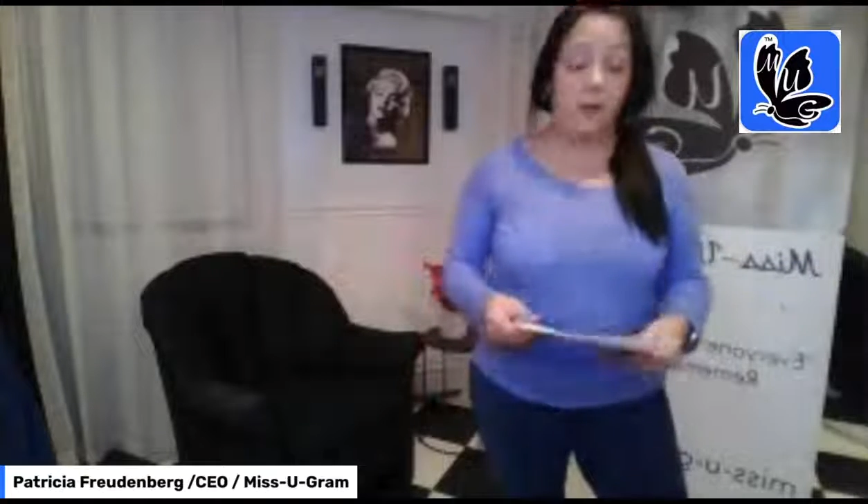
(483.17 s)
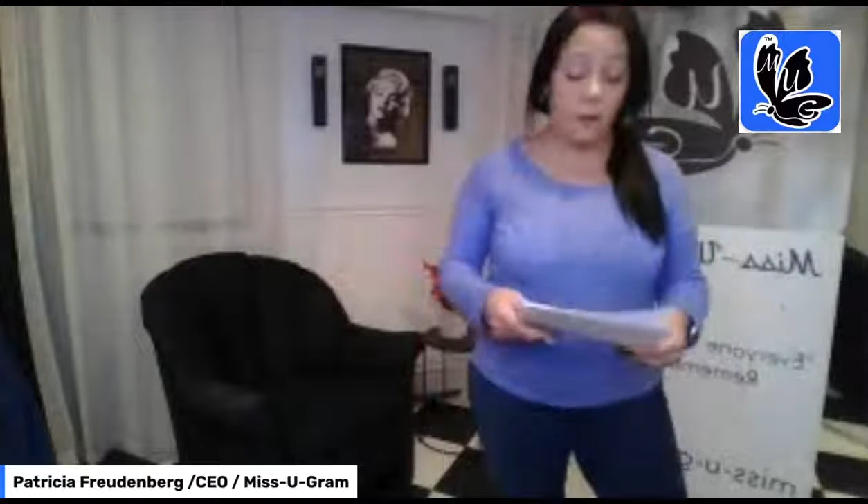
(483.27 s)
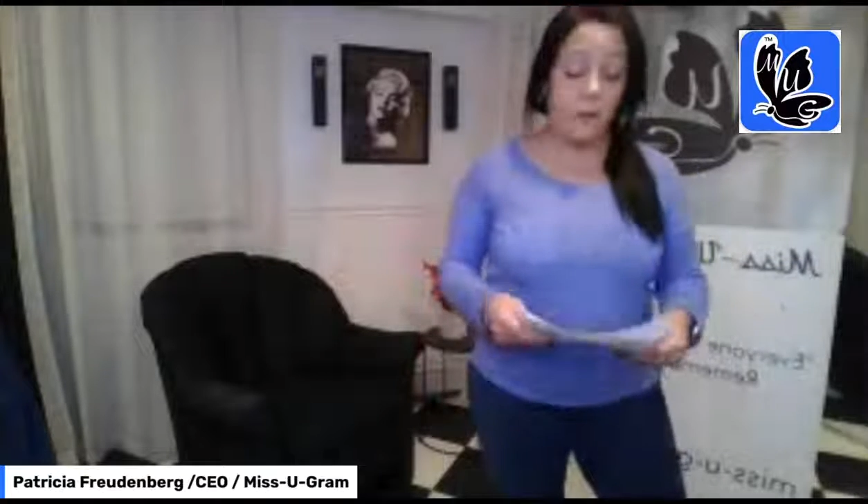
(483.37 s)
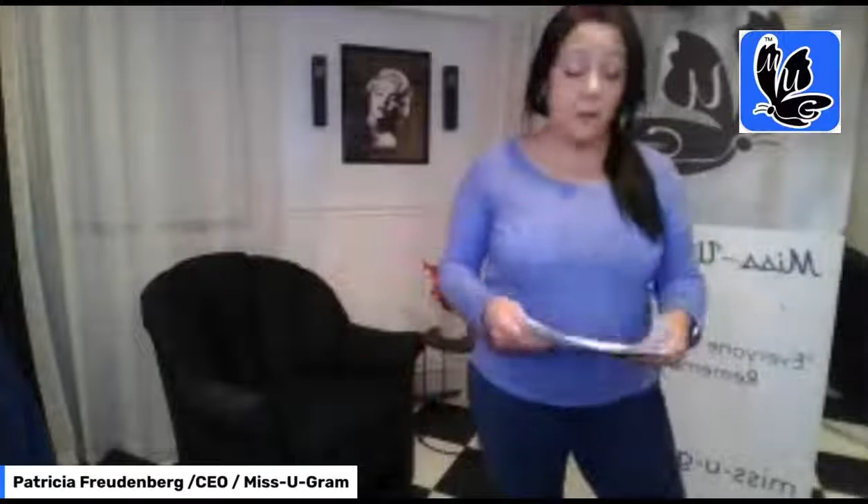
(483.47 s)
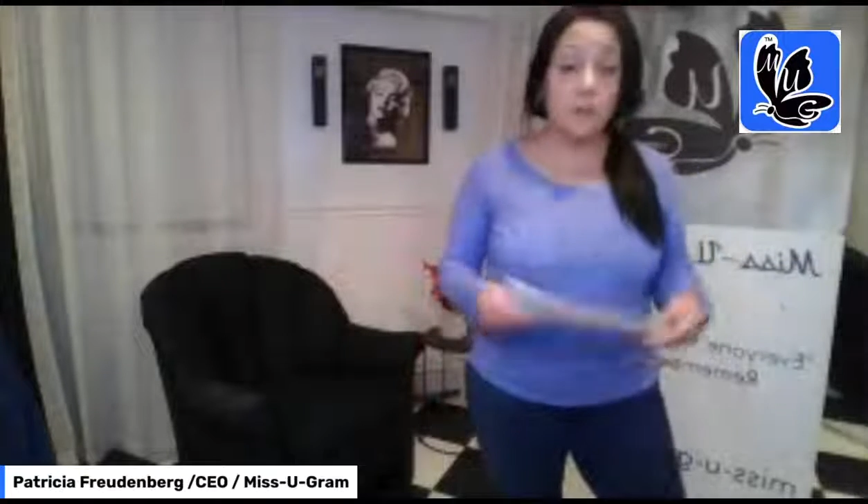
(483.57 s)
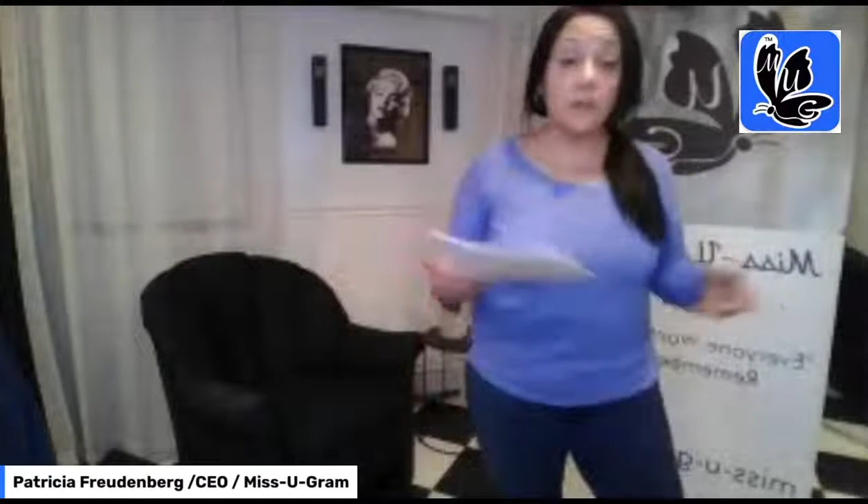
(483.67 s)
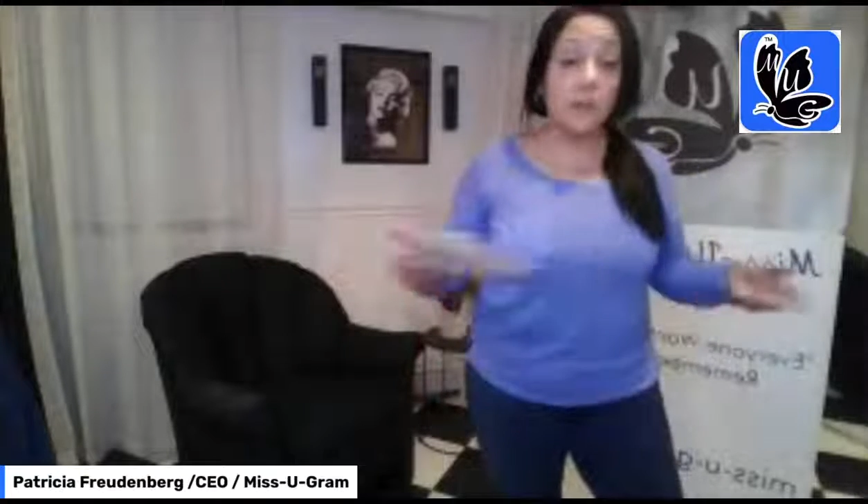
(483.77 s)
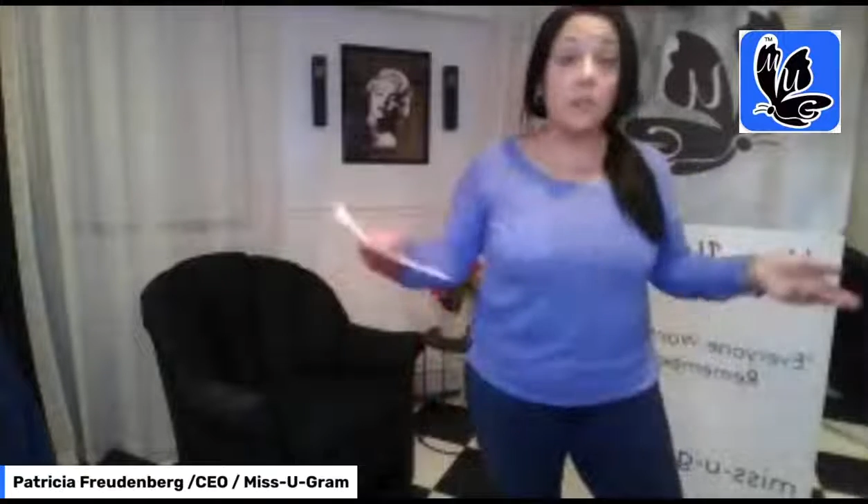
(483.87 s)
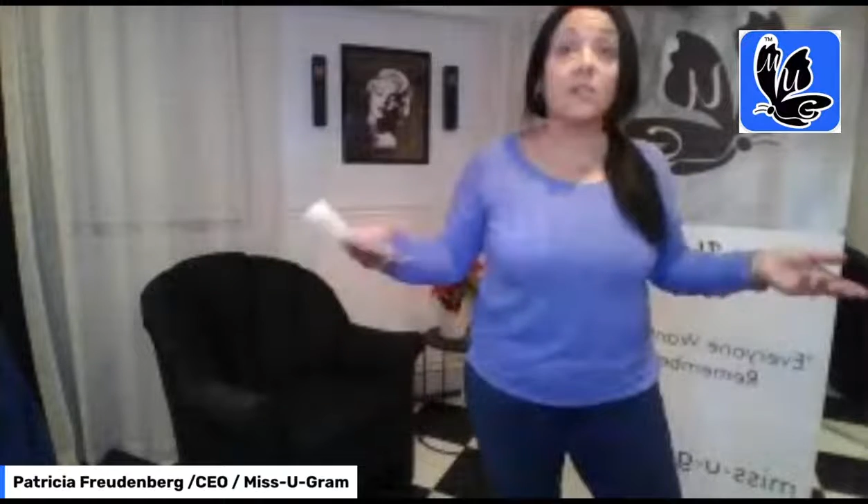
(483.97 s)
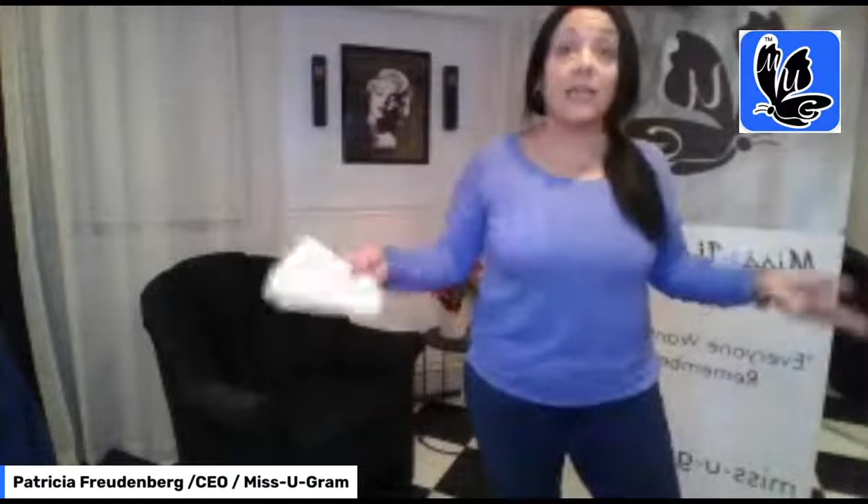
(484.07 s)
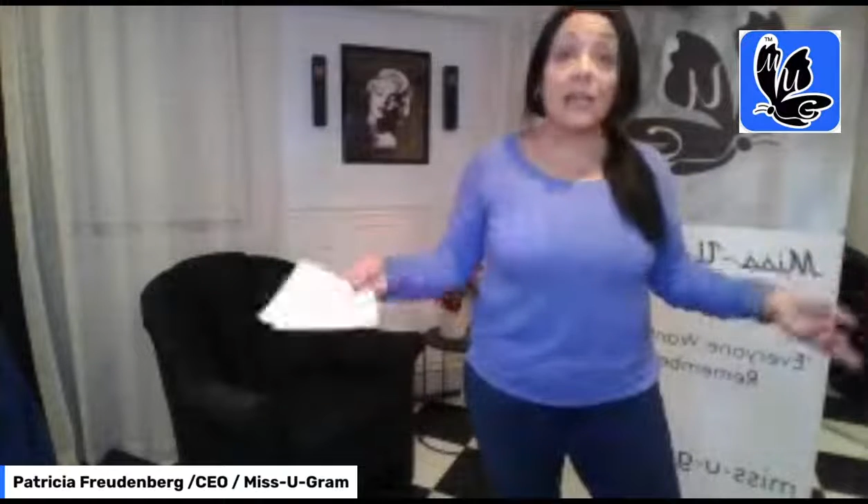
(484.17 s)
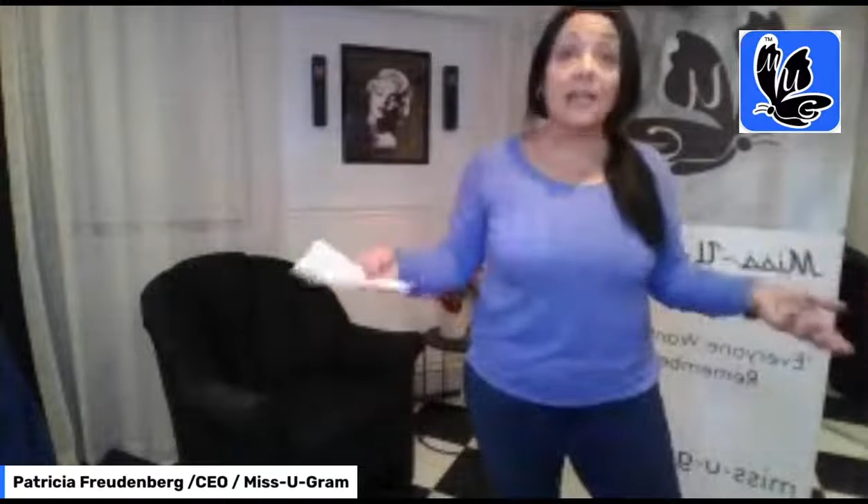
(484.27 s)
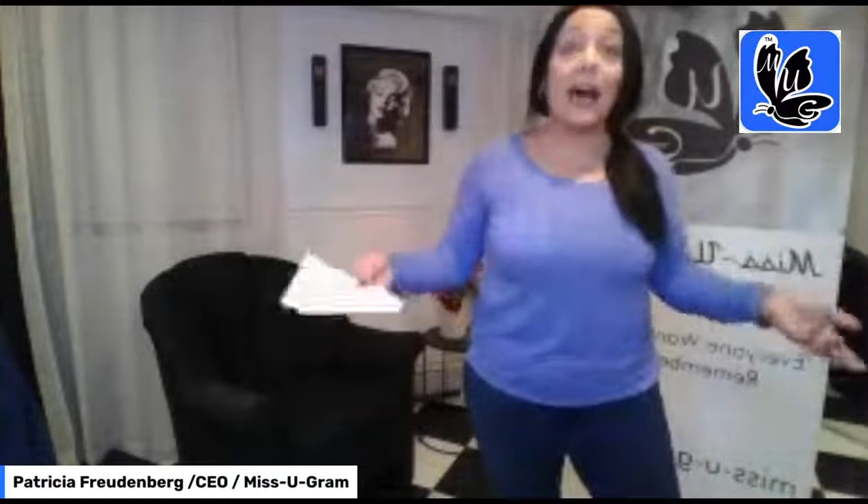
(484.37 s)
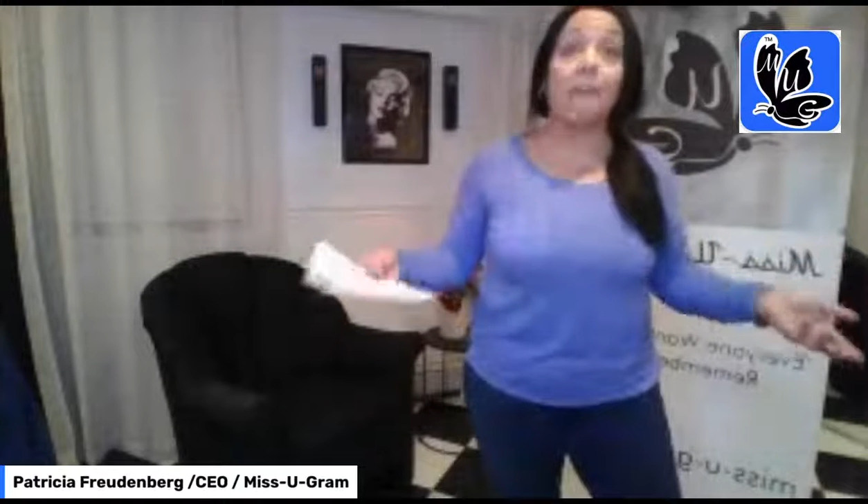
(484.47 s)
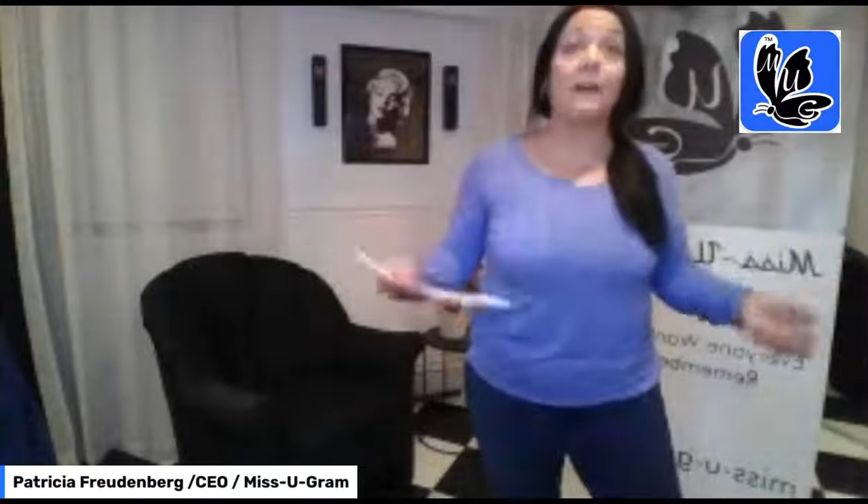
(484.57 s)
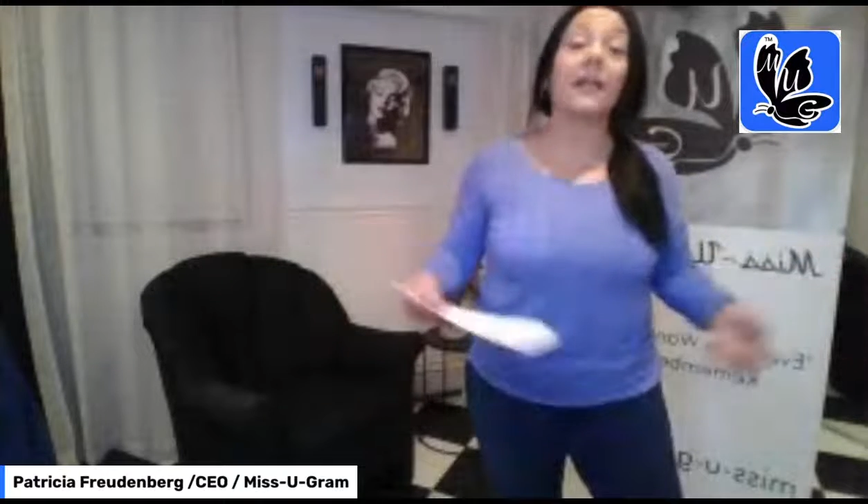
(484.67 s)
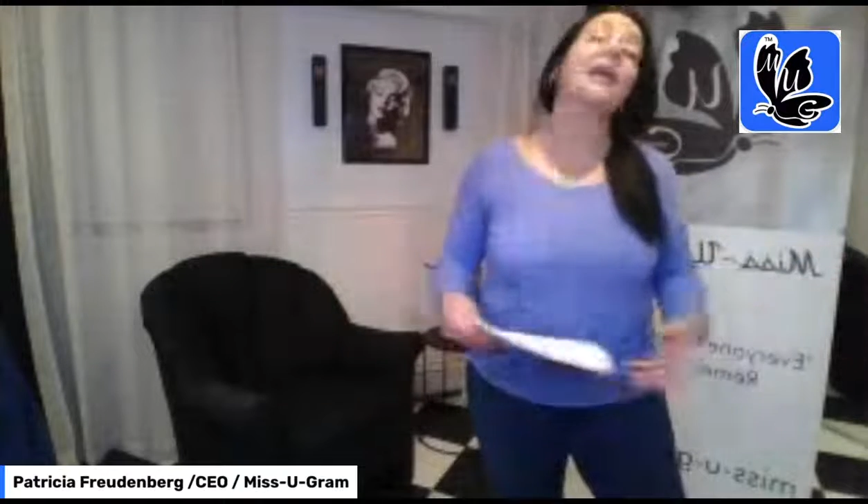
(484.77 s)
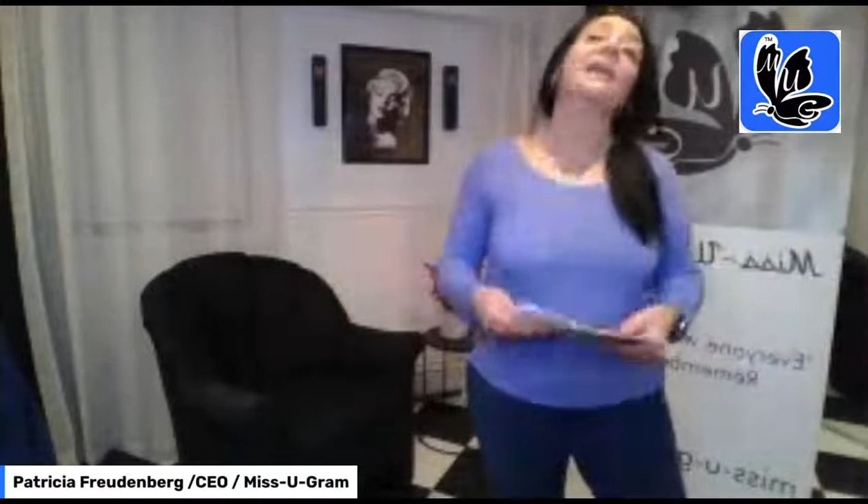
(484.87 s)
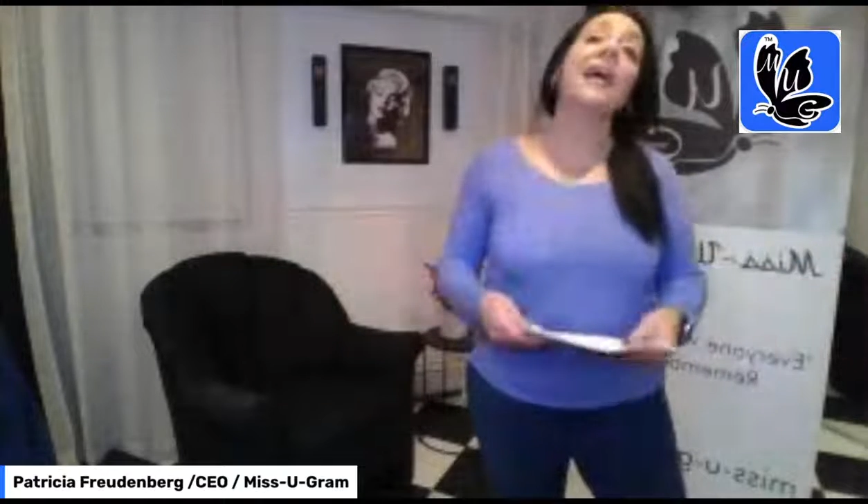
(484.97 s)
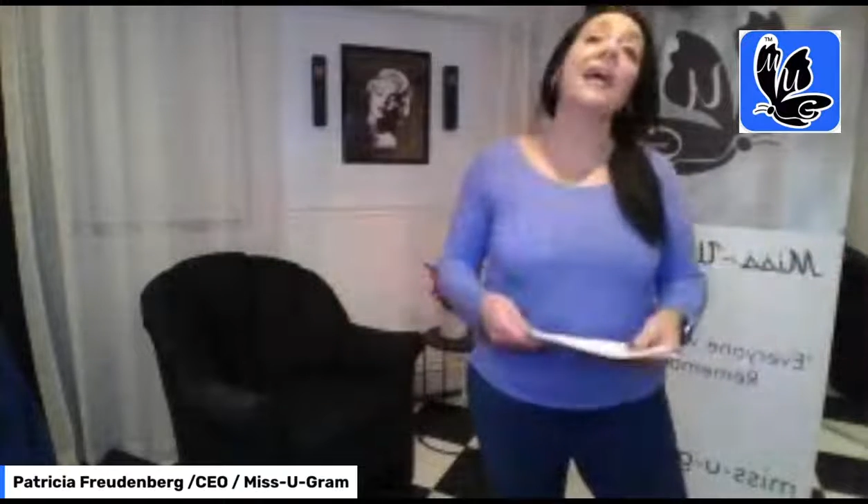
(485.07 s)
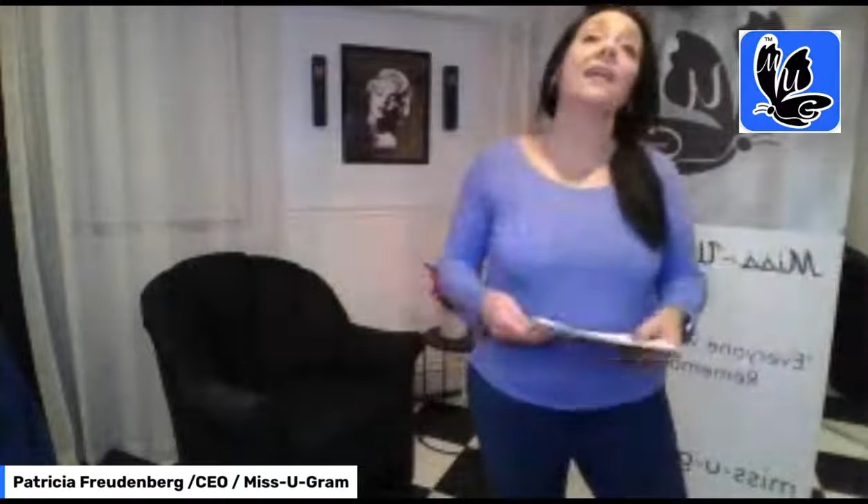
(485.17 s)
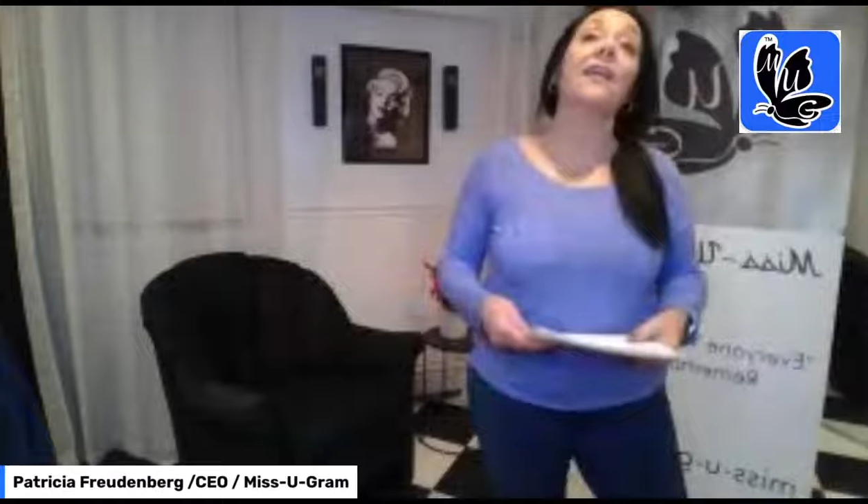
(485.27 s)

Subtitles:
There's things happening, and again,